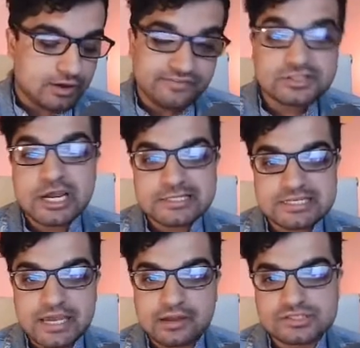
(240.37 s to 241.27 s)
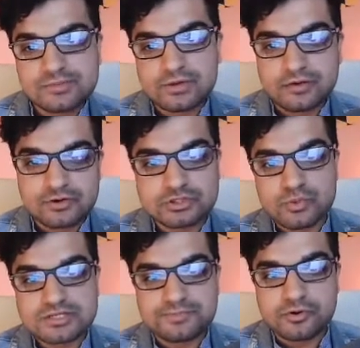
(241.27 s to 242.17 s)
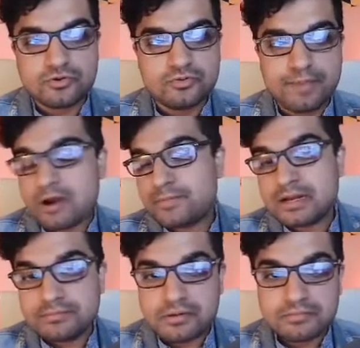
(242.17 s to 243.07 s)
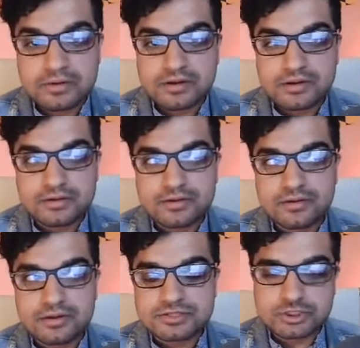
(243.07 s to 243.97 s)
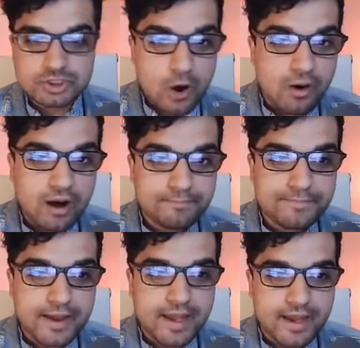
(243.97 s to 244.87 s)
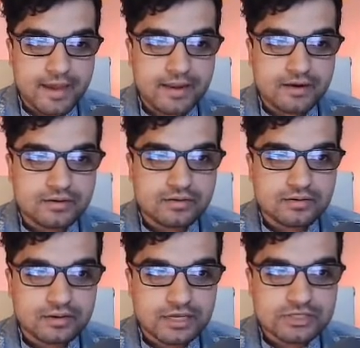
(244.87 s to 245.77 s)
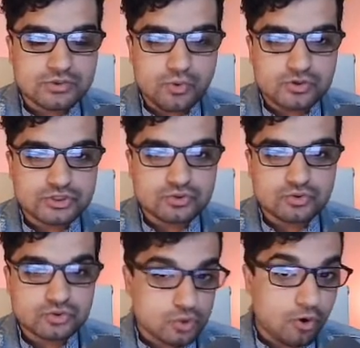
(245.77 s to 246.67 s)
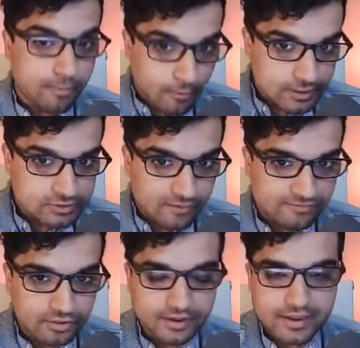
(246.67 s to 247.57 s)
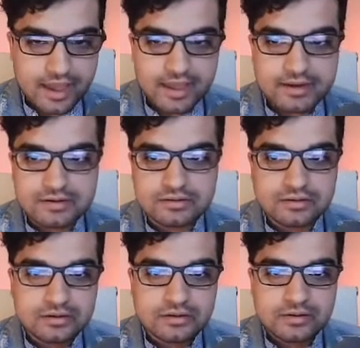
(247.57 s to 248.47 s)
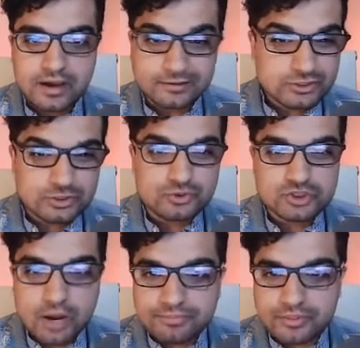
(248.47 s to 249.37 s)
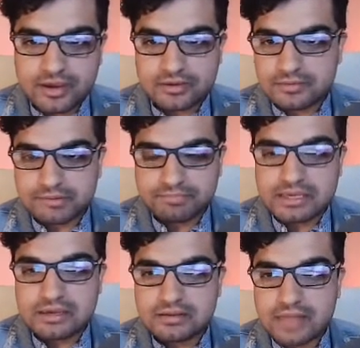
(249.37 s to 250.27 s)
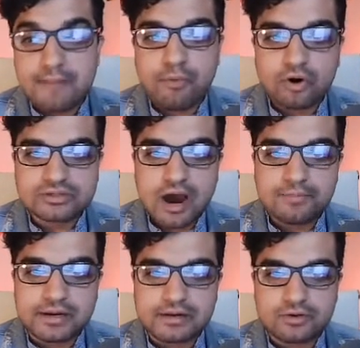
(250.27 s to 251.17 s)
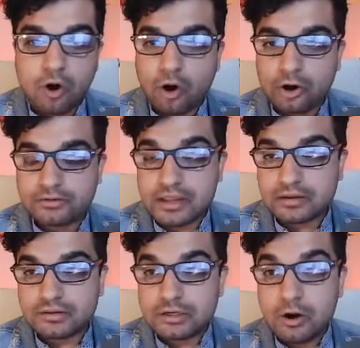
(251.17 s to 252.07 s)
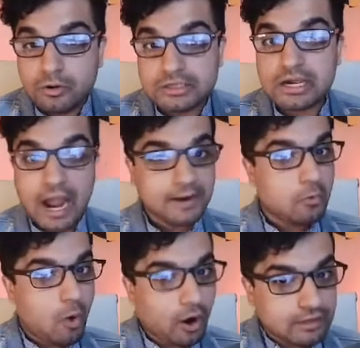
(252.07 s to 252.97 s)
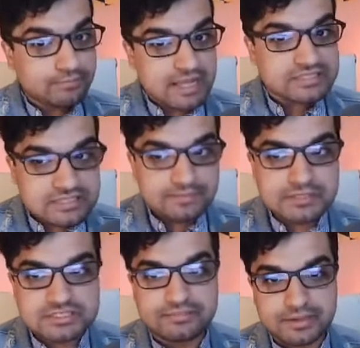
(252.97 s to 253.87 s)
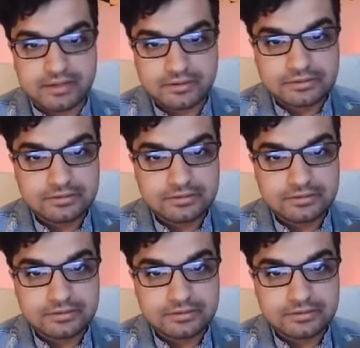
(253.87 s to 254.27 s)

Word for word: you have a chance to get someone like Russell Westbrook, who bare minimum, he's going to show up and he's going to score points, hopefully, and at least do something and, and be that ball dominant guard that, you know, you kind of wanted Ben Simmons to be.